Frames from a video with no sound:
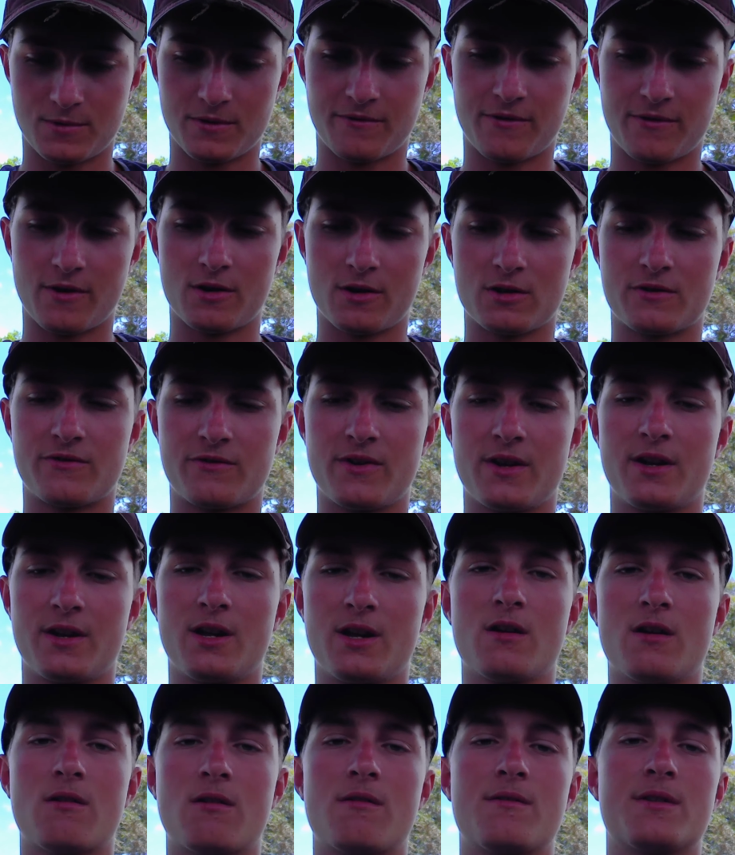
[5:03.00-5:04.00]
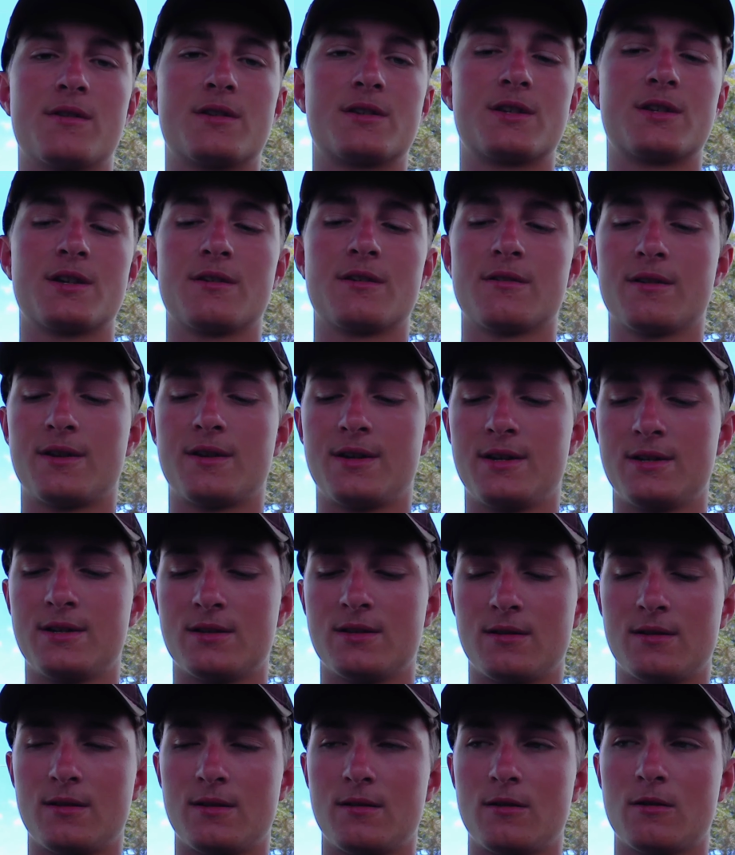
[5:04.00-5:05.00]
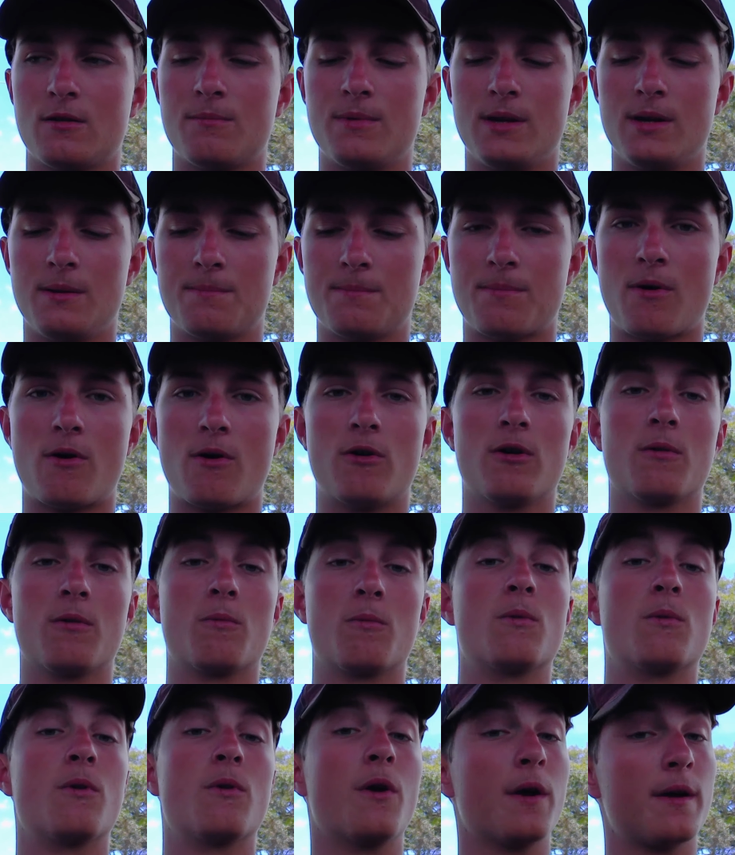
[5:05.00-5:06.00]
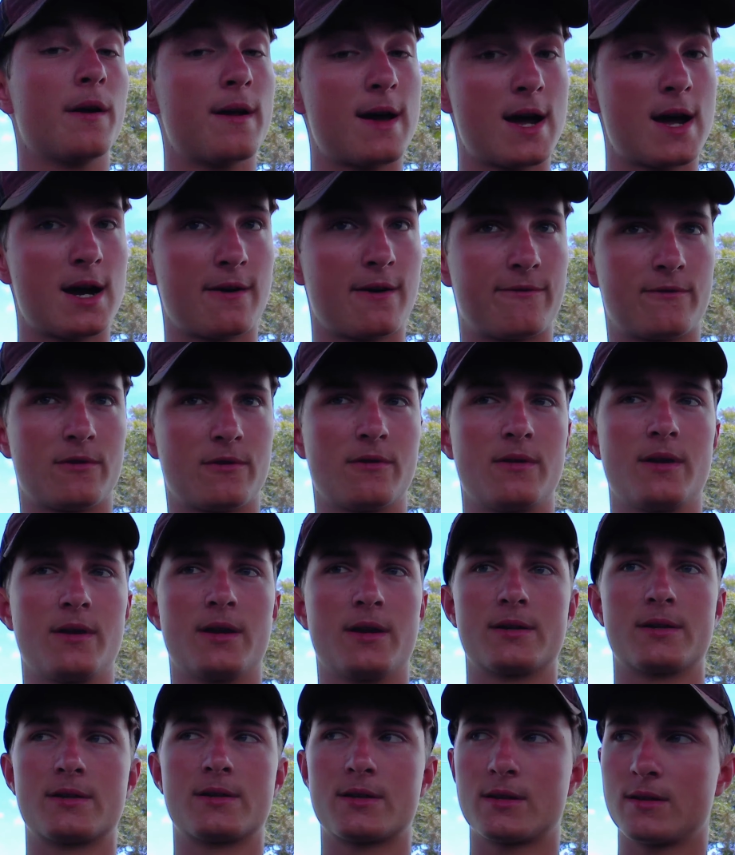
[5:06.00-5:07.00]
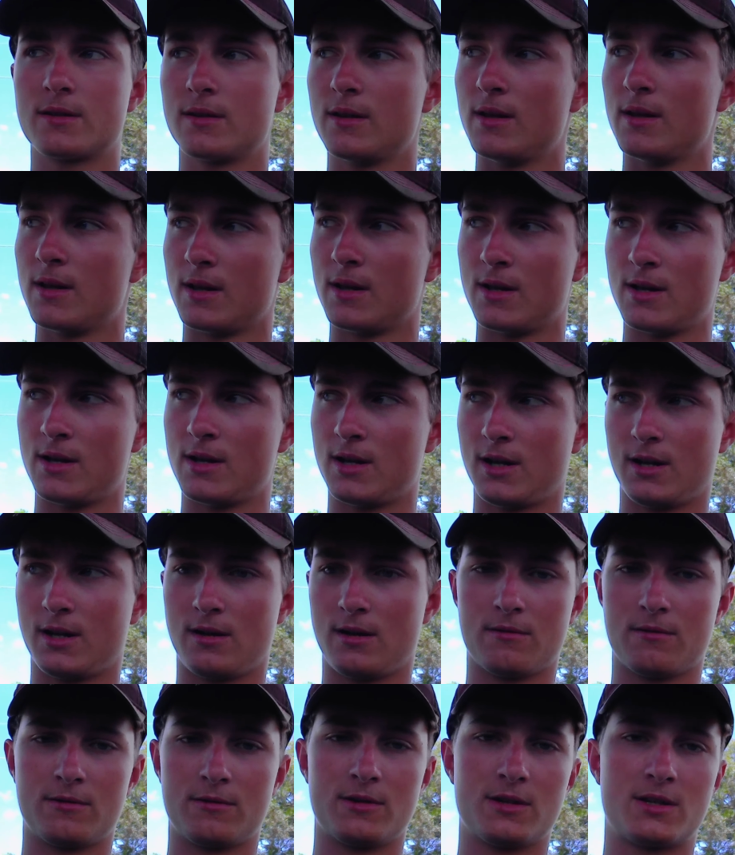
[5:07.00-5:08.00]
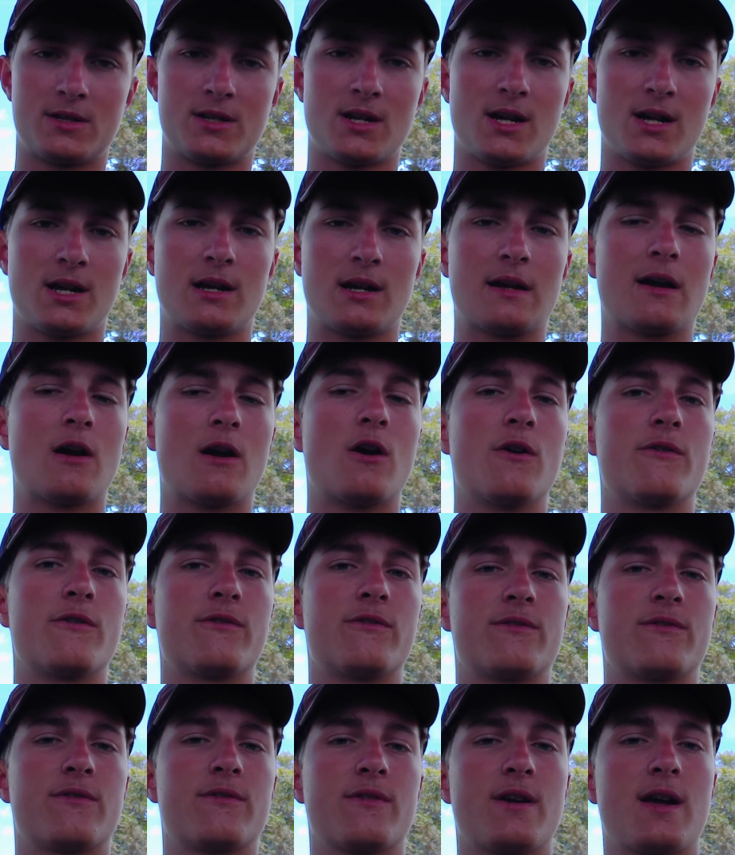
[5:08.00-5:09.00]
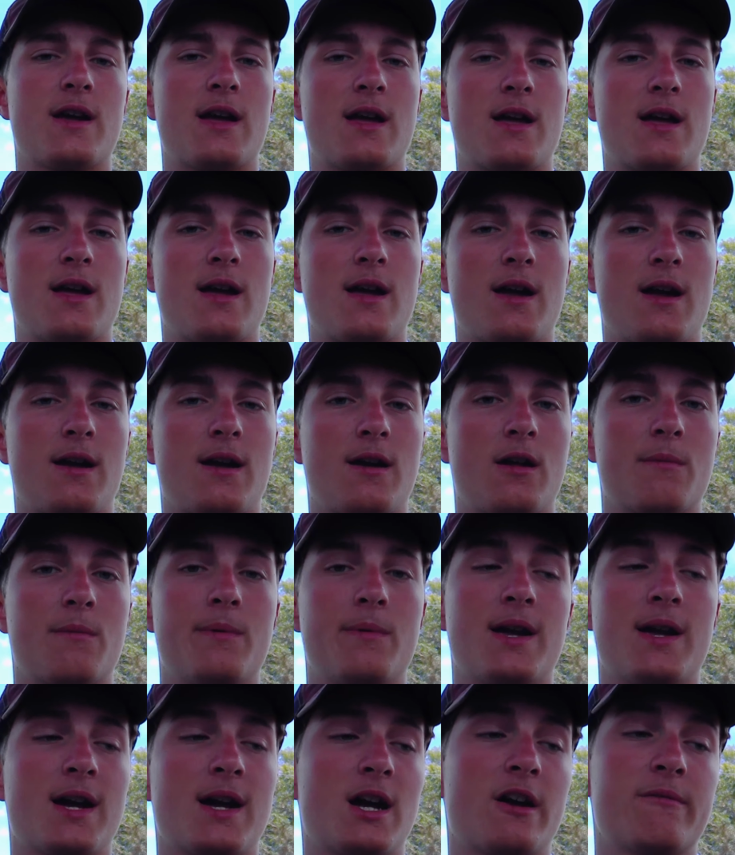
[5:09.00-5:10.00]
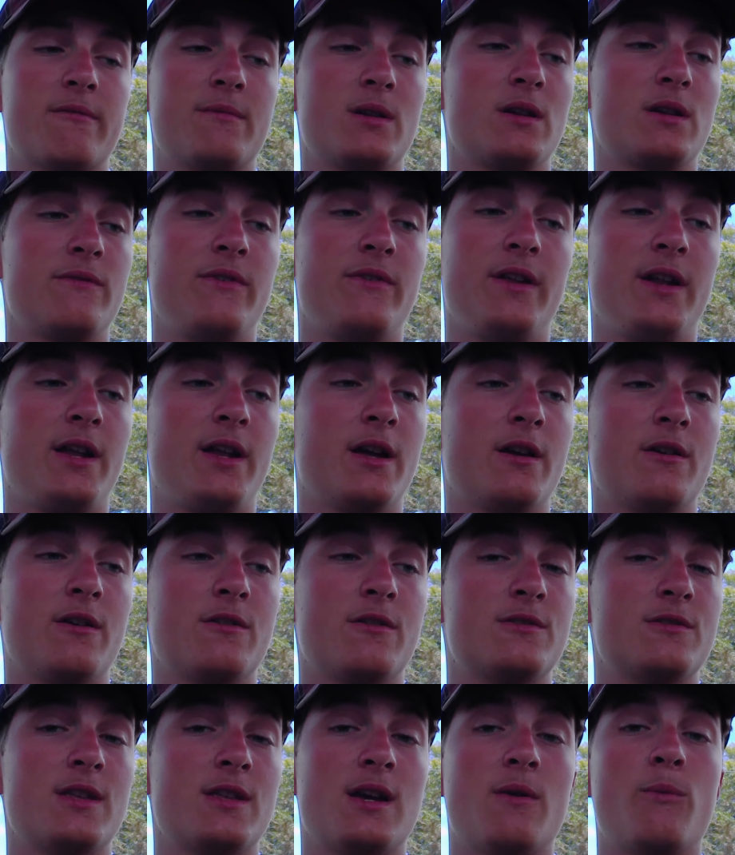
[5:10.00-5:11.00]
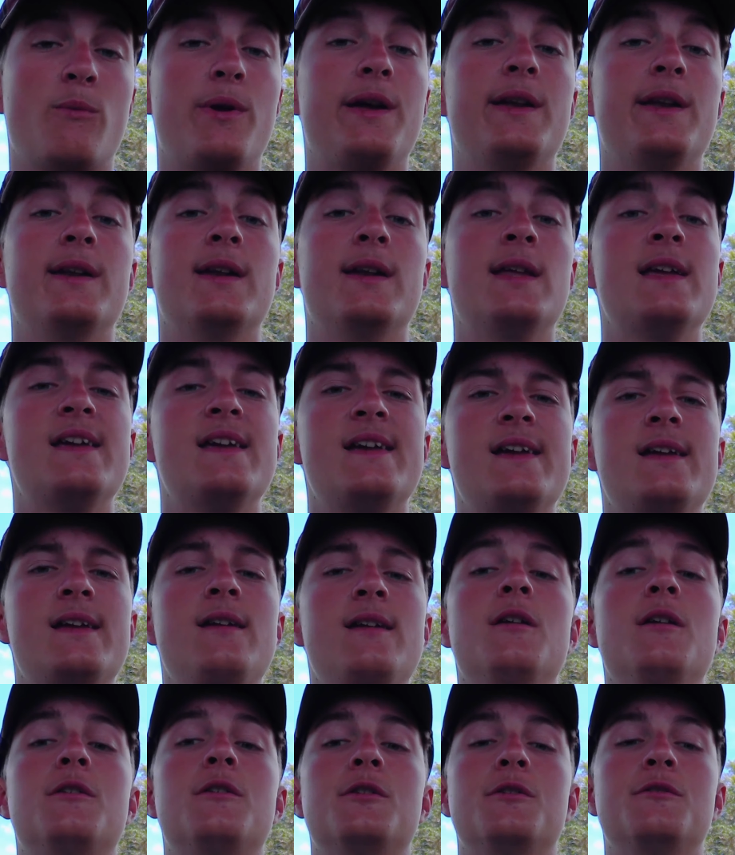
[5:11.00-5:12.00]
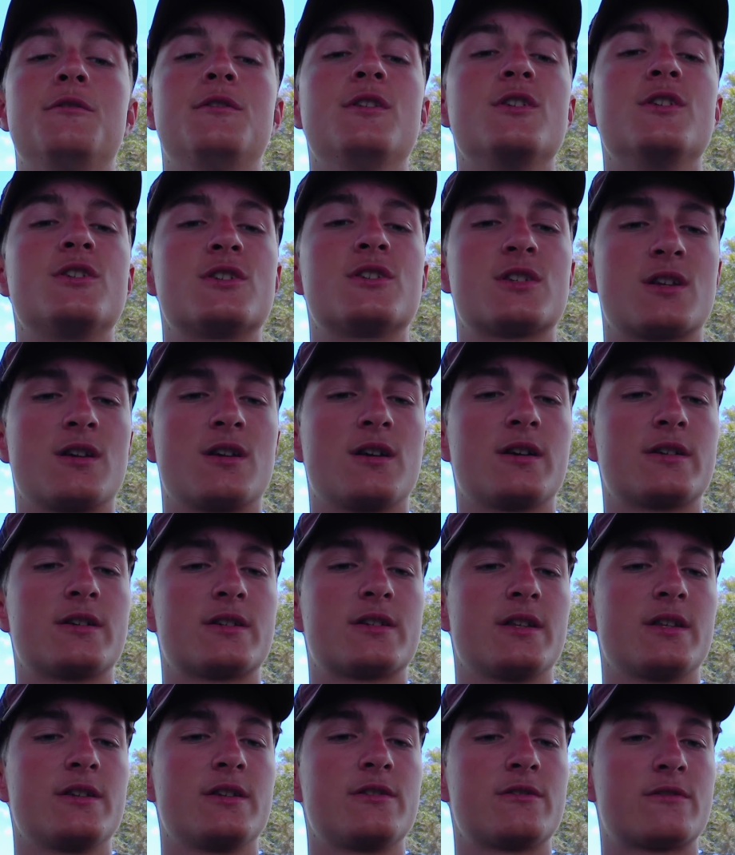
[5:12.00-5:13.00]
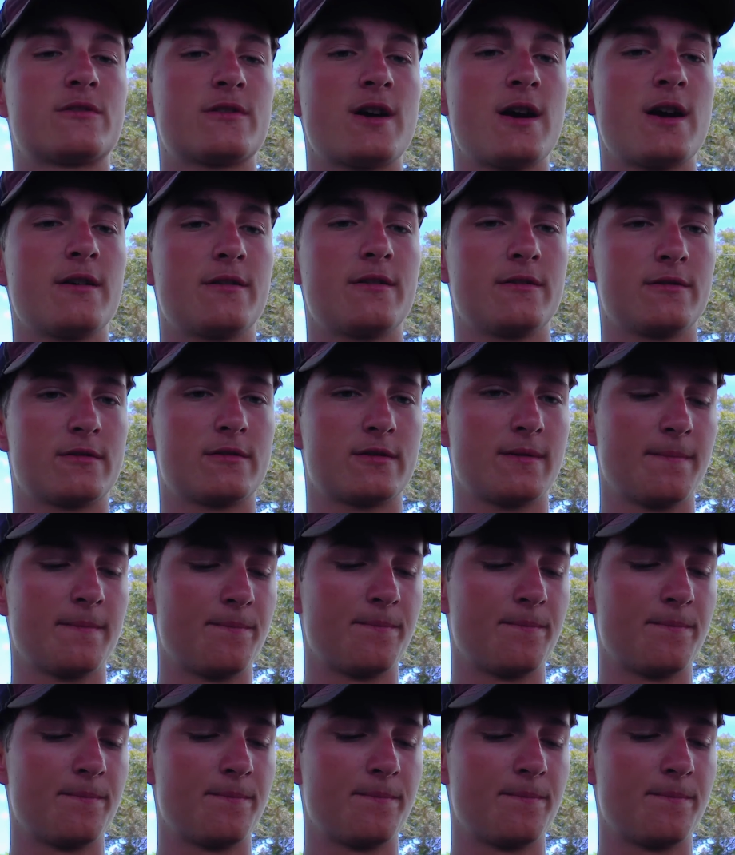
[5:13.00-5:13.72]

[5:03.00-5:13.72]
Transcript: first video in the series, and then there'll be part 1 after this. It'll just take off, and there'll be how many videos that we need to discuss these tractors.